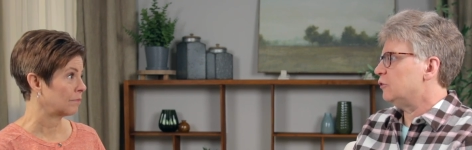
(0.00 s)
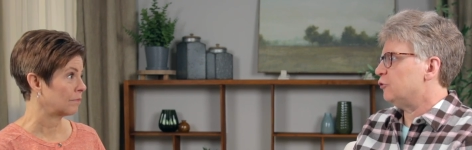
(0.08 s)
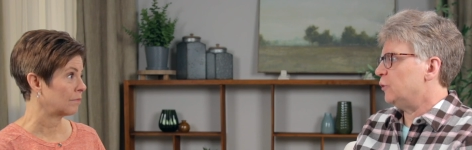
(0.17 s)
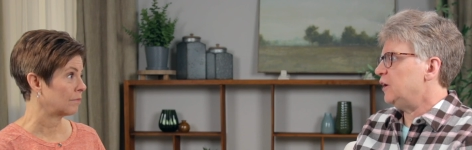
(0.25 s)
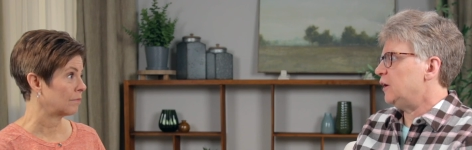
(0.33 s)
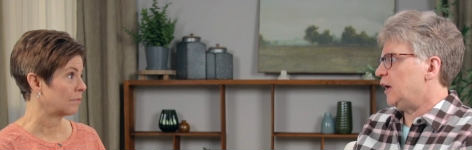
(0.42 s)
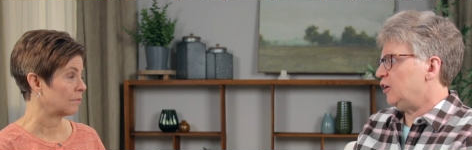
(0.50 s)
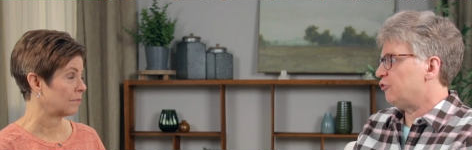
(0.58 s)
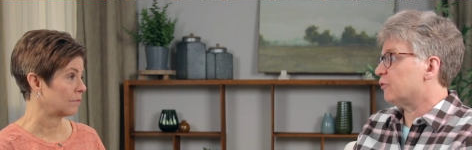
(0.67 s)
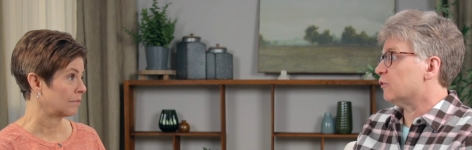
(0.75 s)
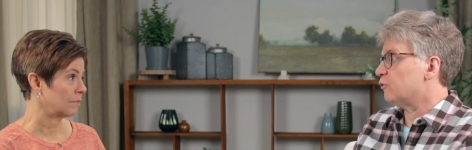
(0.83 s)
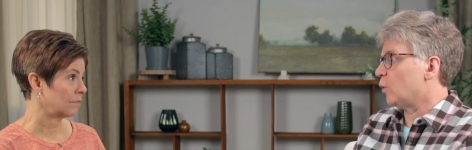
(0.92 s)
Speaker 1: 3 days
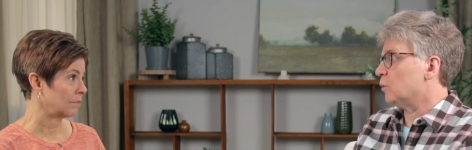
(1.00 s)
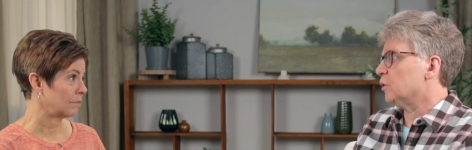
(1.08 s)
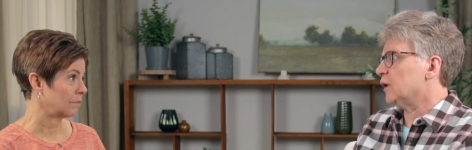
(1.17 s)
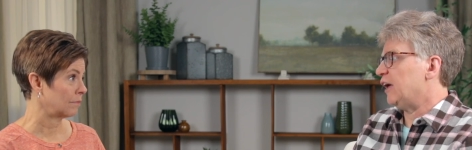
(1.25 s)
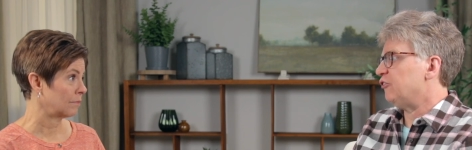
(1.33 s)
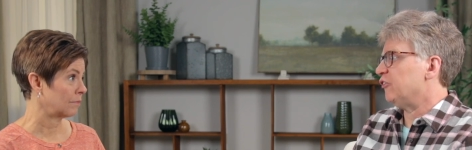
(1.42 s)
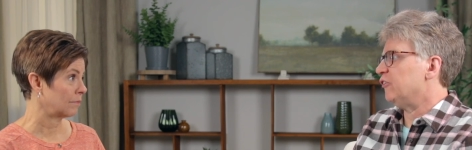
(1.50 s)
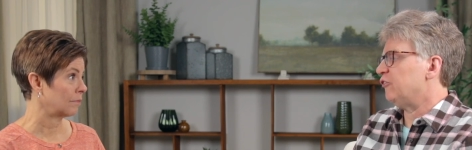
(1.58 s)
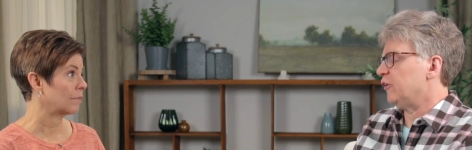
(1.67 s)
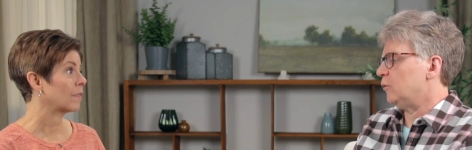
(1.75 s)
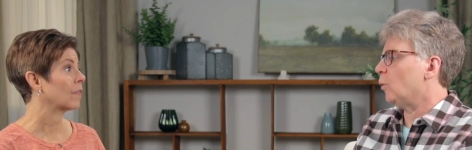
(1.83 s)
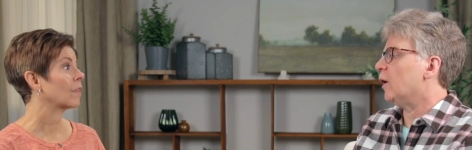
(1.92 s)
for formal
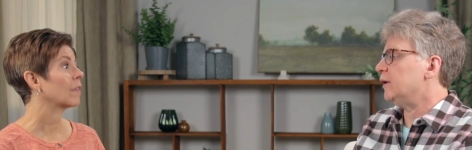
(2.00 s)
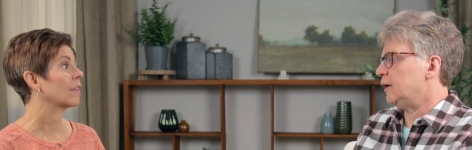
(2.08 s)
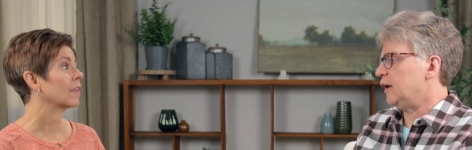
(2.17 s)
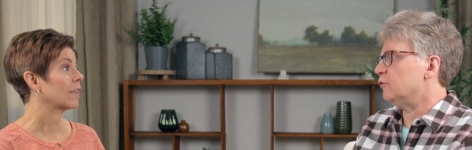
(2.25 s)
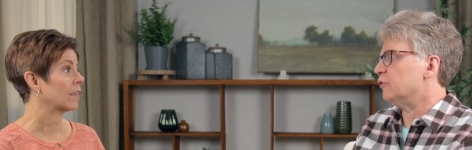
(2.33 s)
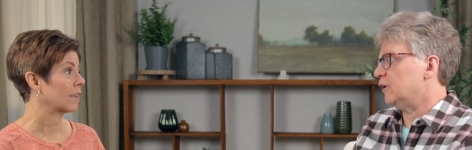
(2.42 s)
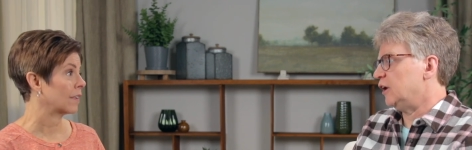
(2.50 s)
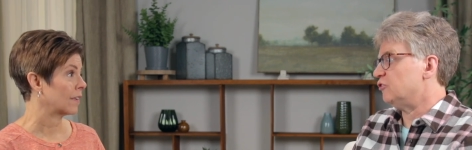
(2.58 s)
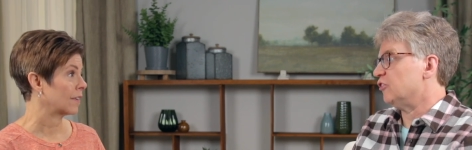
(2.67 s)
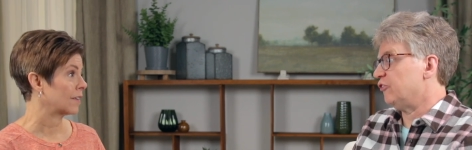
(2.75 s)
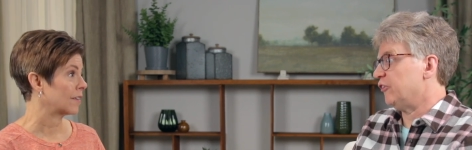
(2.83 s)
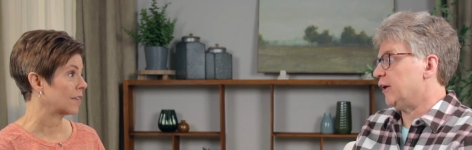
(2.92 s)
lessons and 1 day for
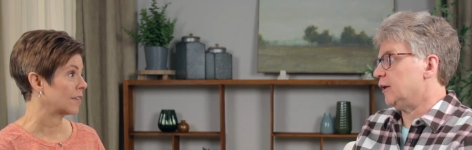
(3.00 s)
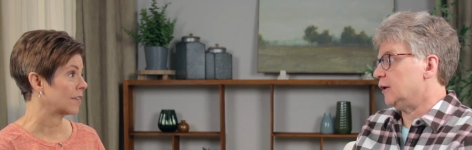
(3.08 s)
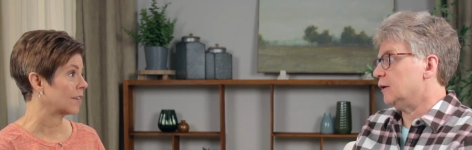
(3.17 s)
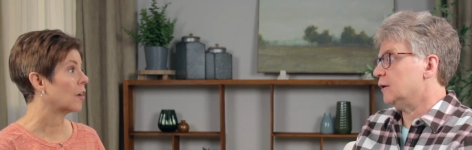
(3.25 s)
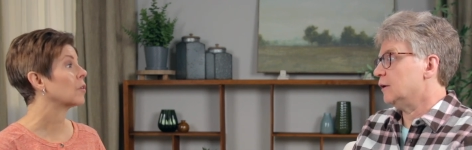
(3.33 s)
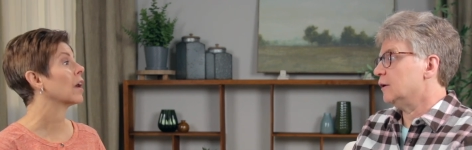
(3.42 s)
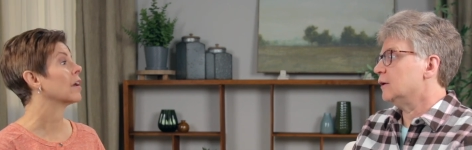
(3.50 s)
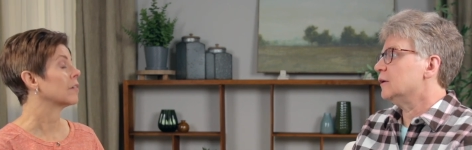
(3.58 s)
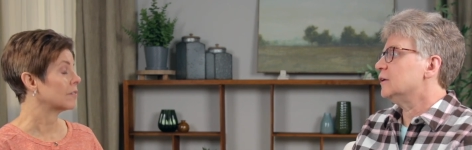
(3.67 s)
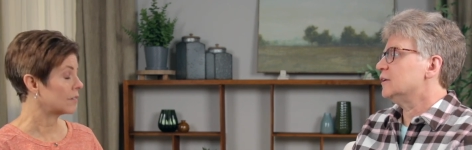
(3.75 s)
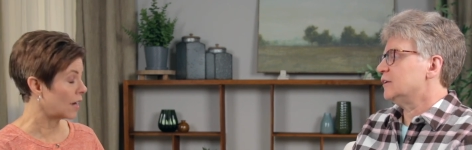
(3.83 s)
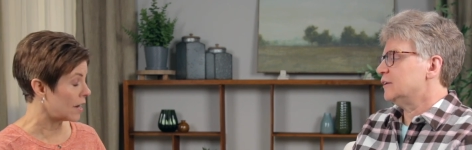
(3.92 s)
nature study. Okay,
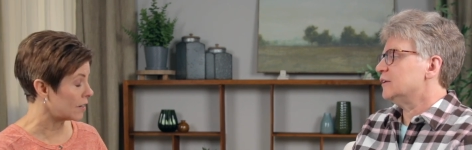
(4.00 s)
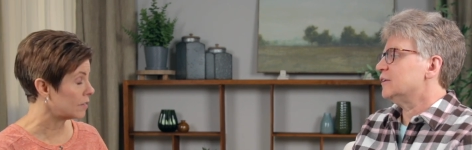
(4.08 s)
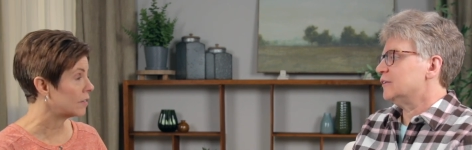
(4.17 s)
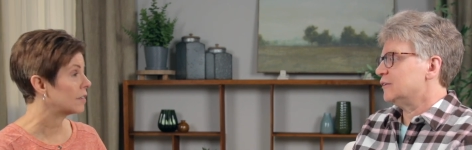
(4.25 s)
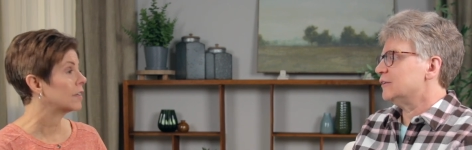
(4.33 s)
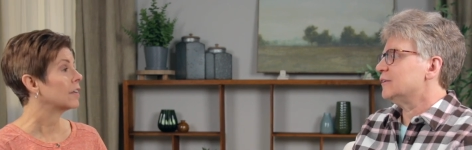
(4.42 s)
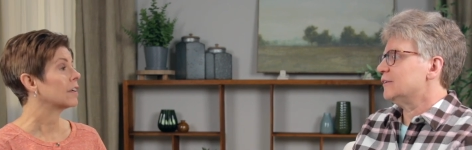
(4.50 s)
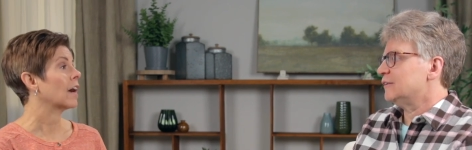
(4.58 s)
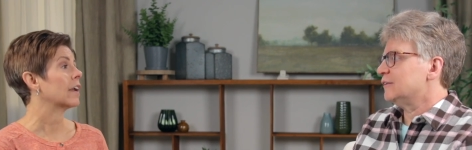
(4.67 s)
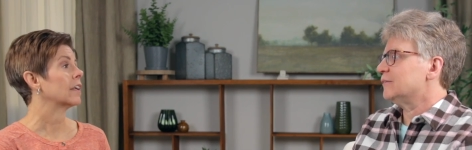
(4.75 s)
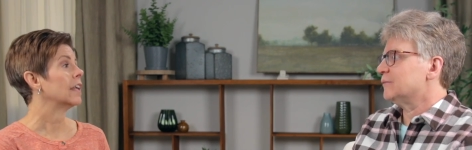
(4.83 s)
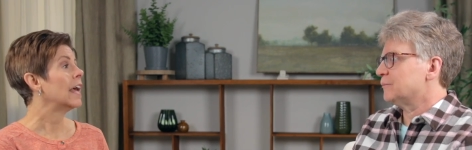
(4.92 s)
got it,
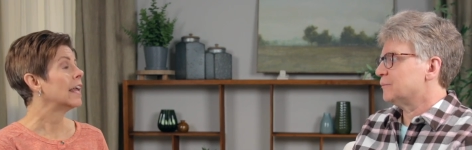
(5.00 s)
got it.